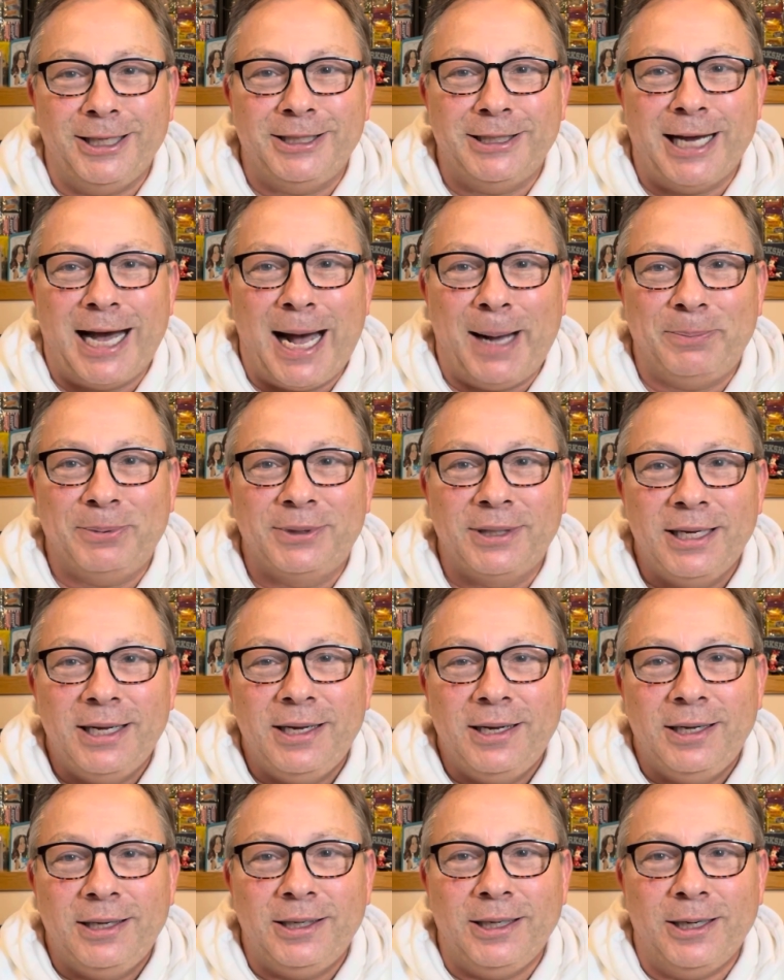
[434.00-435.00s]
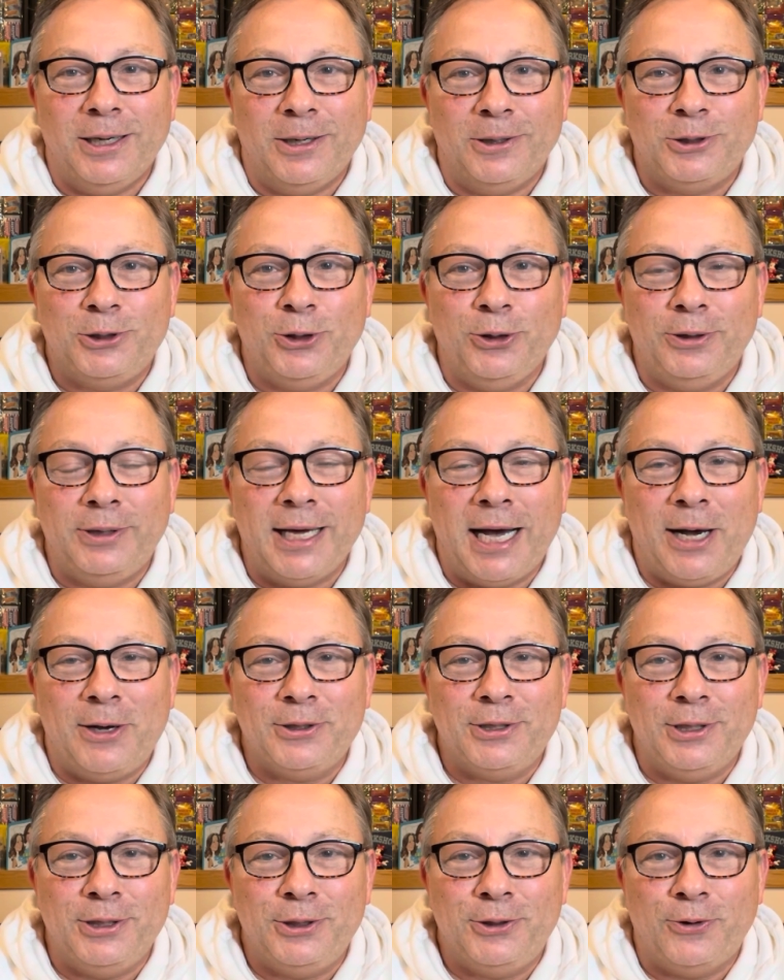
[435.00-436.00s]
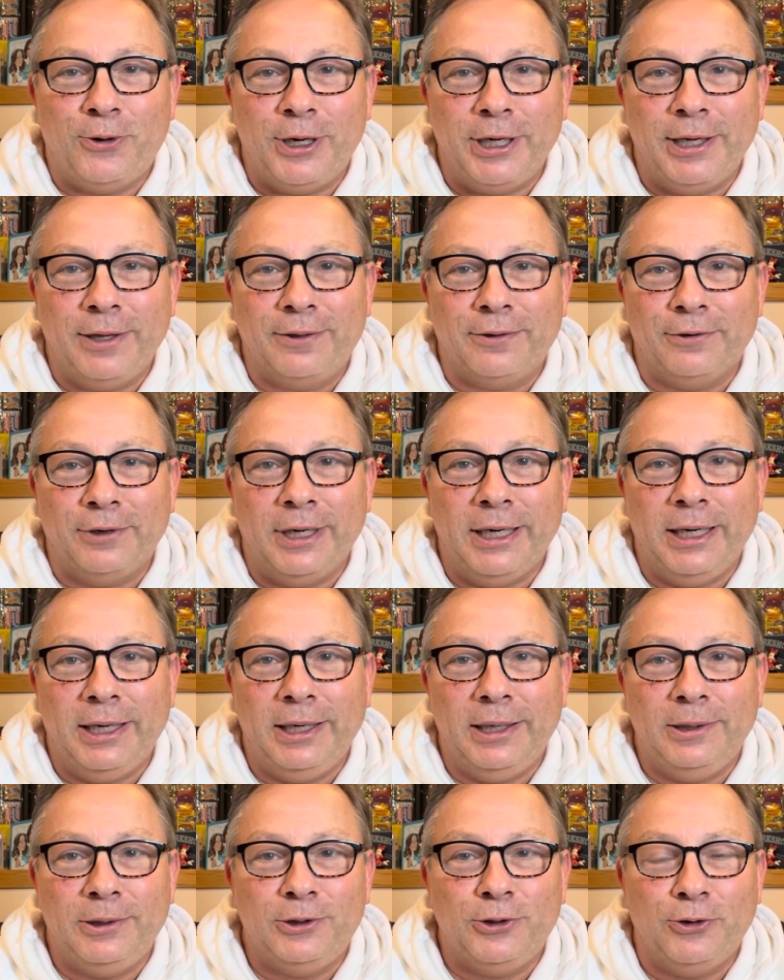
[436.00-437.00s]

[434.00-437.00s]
Topps 2023,